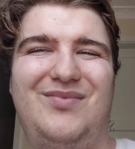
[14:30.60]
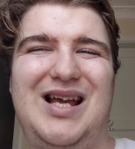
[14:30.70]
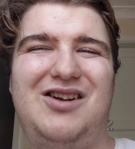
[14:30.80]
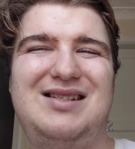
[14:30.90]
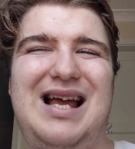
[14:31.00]

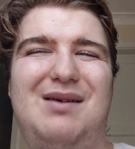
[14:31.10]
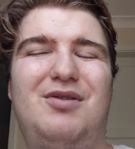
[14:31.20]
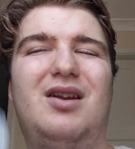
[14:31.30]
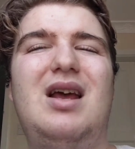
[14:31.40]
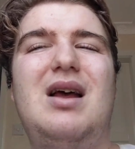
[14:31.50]
How does that
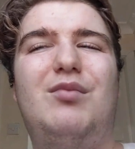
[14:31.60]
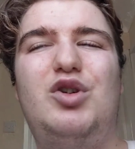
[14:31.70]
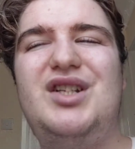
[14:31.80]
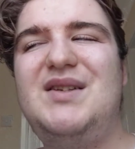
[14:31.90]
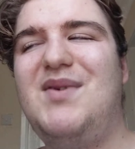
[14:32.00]
happen?
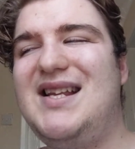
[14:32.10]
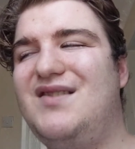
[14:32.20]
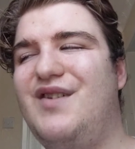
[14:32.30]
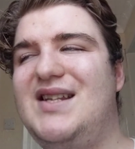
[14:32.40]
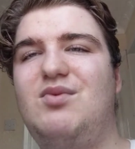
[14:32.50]
Plus she's
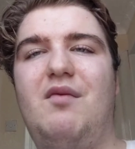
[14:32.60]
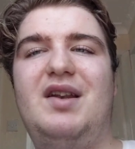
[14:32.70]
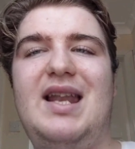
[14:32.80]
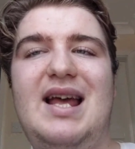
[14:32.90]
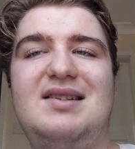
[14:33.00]
best friends with
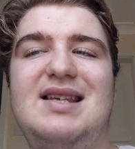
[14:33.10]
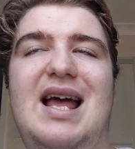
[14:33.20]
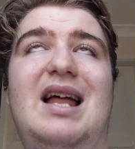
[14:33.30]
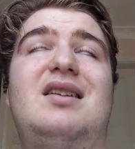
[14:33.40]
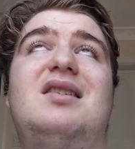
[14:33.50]
Annette,
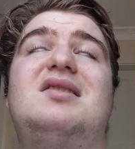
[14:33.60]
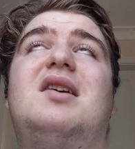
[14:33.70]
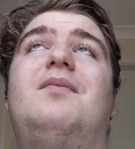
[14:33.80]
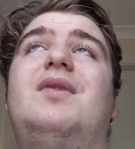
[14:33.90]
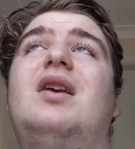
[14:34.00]
and
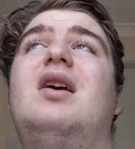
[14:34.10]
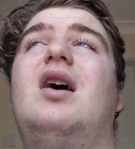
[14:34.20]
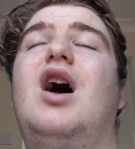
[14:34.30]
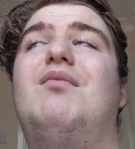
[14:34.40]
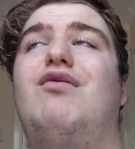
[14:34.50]

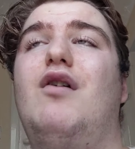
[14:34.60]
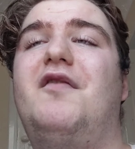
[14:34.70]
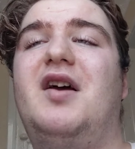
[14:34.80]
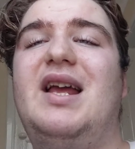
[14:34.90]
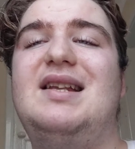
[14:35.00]
her
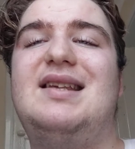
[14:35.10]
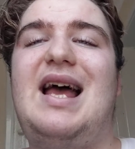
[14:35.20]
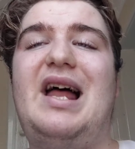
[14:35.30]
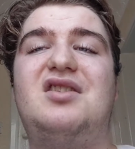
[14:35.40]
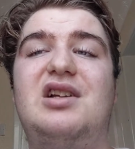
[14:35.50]
brother is
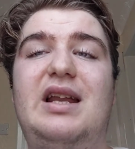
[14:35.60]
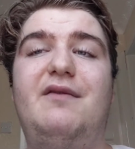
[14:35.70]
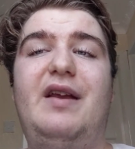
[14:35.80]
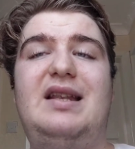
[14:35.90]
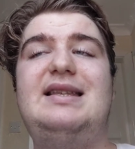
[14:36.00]
actually
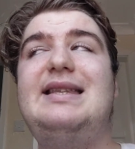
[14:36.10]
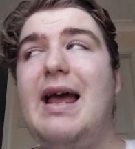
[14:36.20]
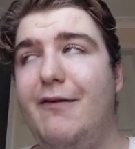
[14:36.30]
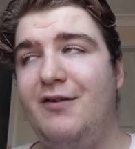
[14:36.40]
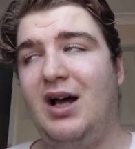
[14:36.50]
the
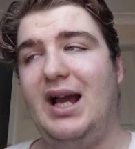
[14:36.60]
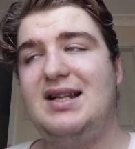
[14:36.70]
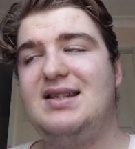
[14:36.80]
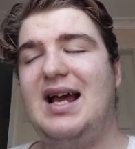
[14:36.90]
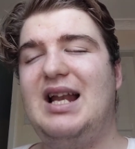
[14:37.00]
Death
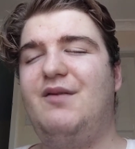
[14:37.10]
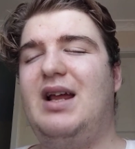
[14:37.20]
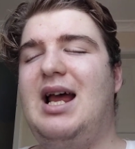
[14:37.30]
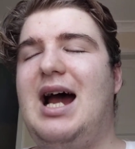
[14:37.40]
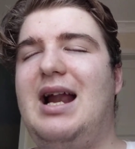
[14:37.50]
Knight, and
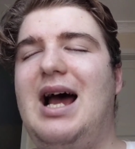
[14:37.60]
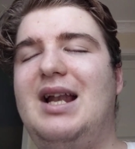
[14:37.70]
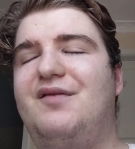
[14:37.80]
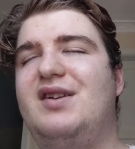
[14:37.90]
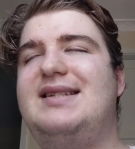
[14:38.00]

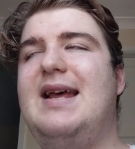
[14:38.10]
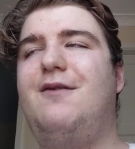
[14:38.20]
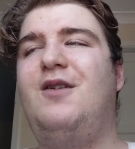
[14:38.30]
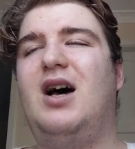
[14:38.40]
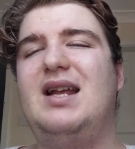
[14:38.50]
the
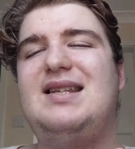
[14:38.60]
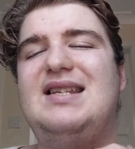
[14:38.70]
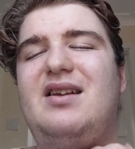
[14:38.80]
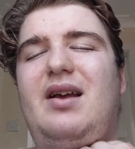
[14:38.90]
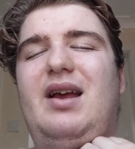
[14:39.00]
Death Knight
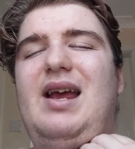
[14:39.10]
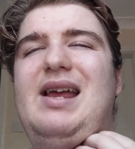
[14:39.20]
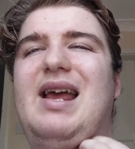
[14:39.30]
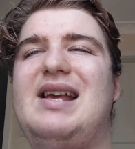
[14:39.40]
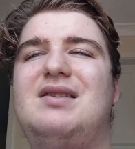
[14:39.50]
is
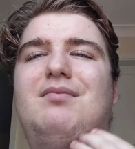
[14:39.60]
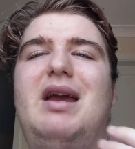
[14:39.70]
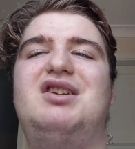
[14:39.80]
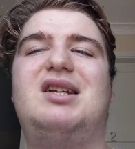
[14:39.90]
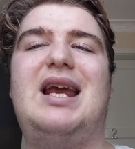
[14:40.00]
a
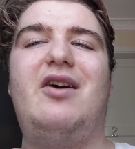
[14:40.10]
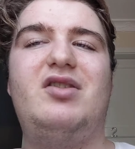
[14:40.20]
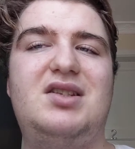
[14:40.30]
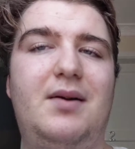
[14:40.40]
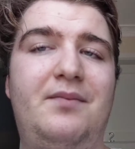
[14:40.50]
major
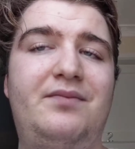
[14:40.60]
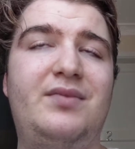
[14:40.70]
character,